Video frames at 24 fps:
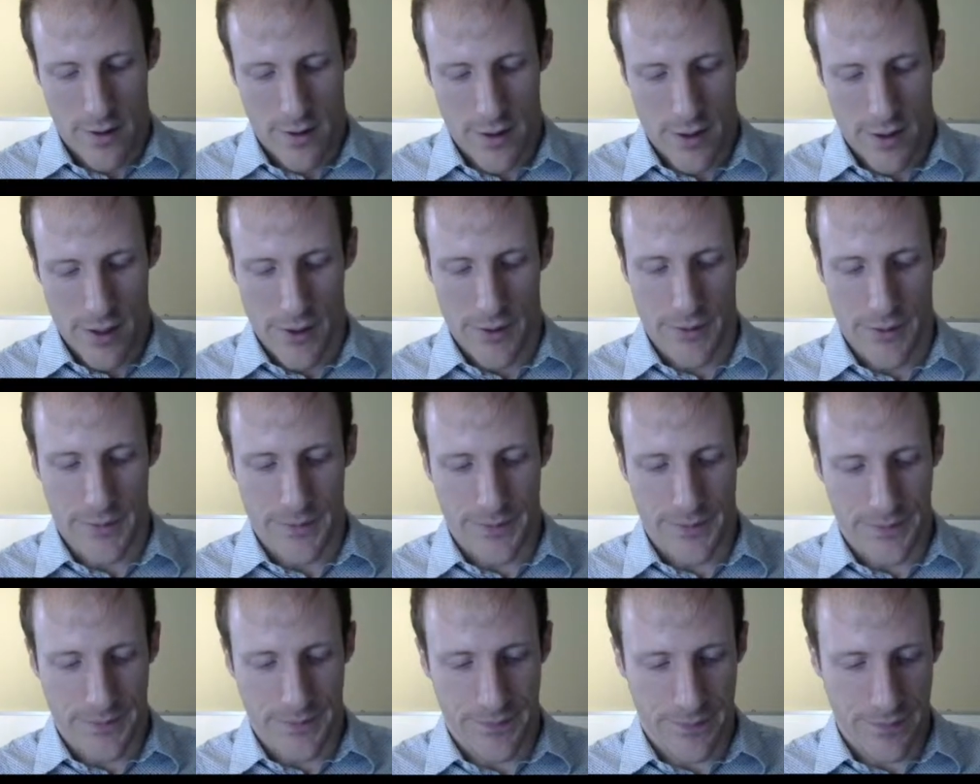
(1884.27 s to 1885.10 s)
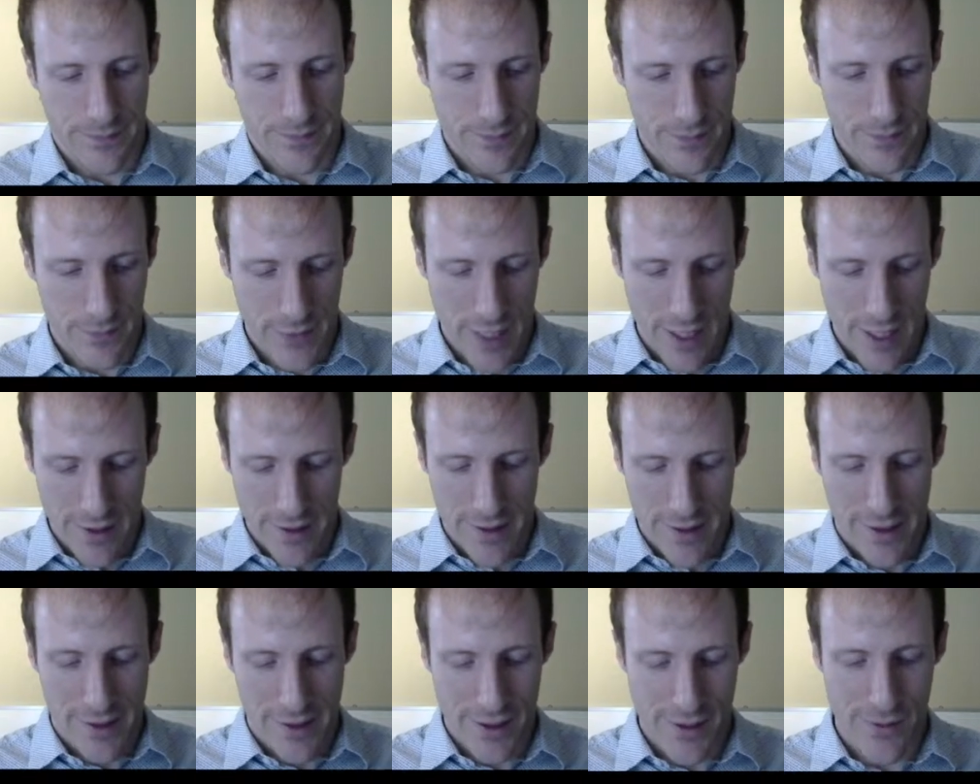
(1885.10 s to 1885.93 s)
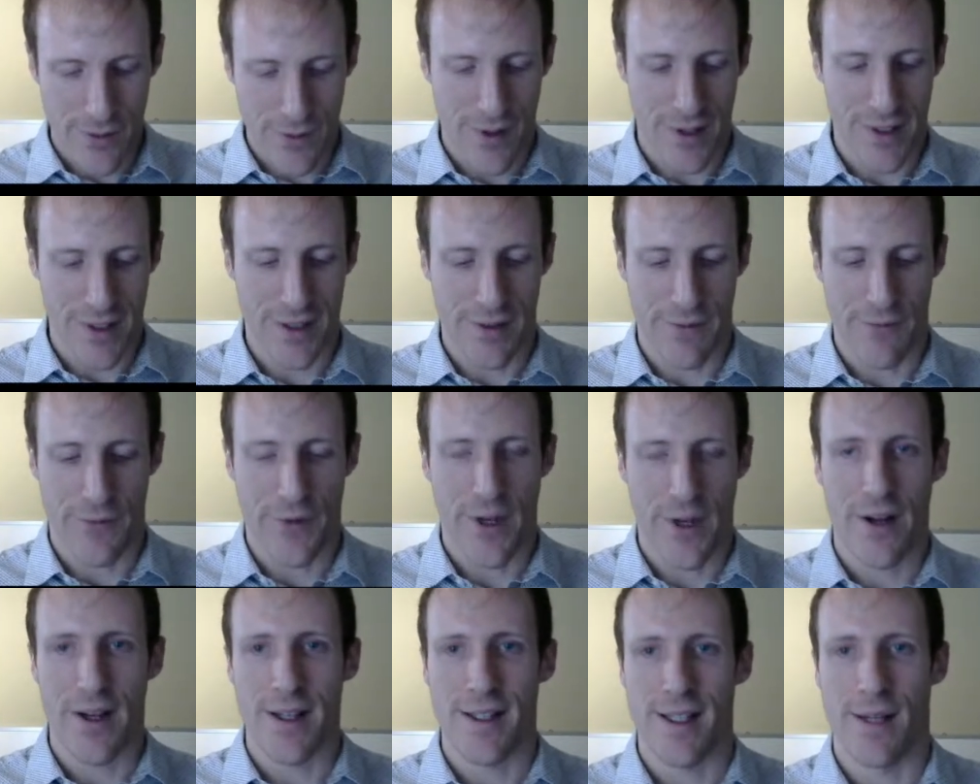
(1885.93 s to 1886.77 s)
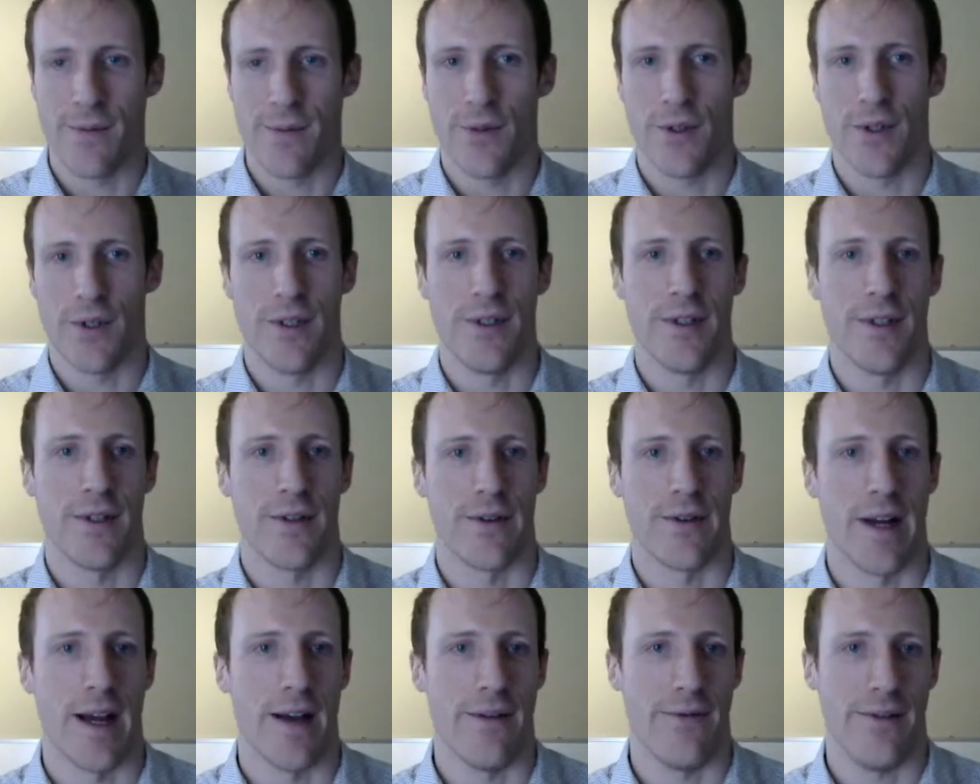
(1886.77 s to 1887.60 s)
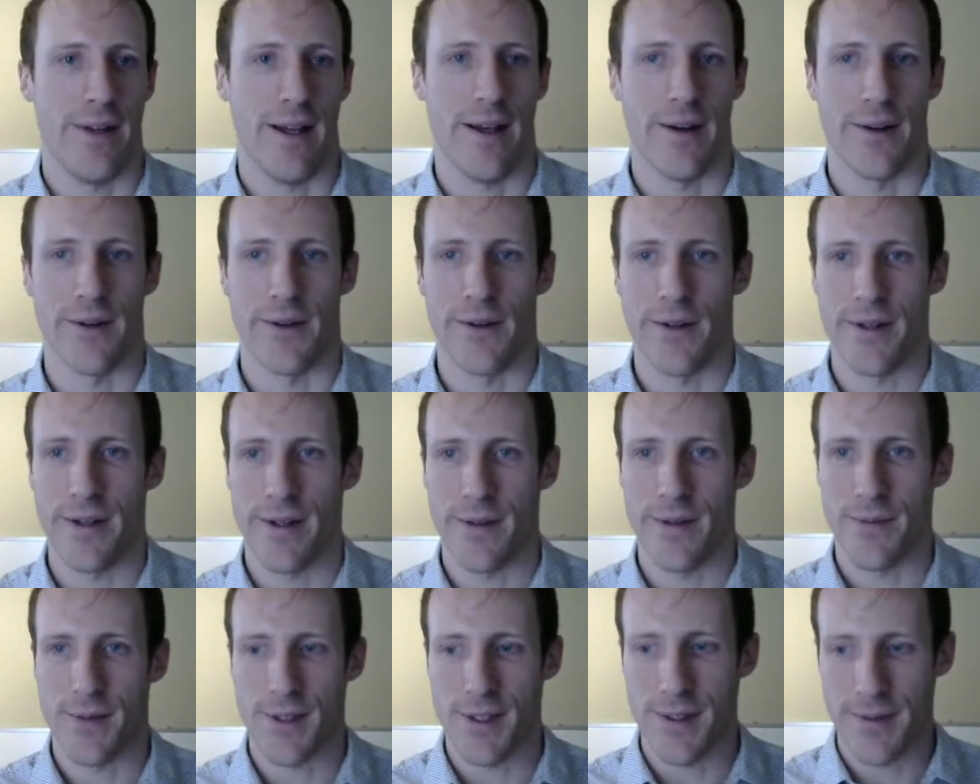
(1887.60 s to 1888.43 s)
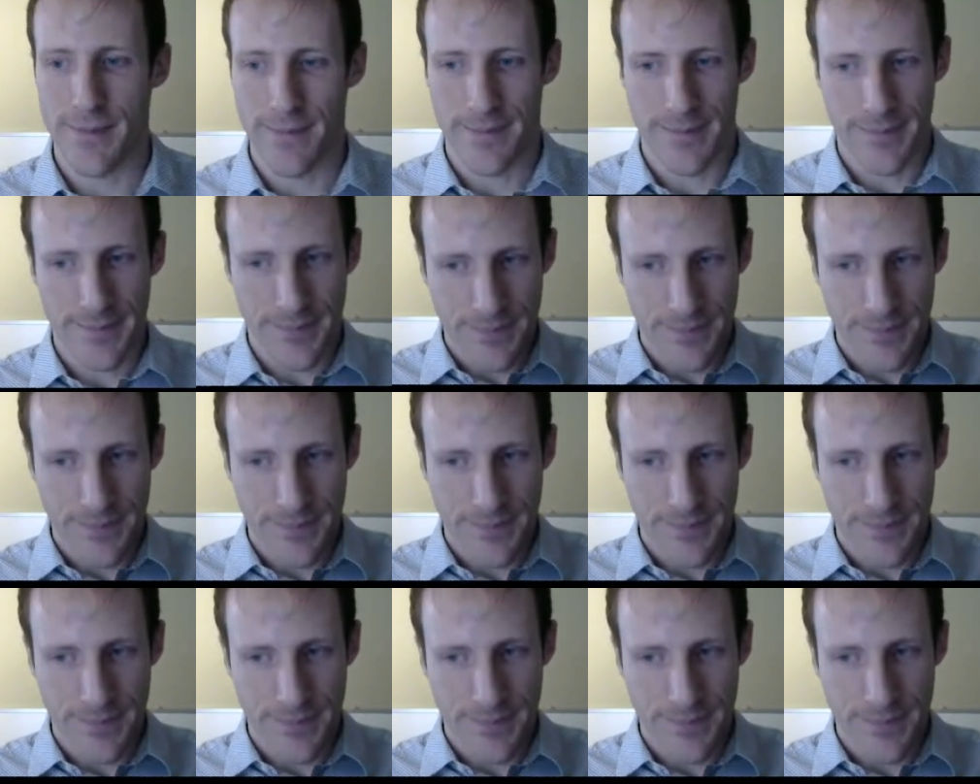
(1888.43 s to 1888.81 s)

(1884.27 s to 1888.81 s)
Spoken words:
So now let's move on to some very simple graph algorithms.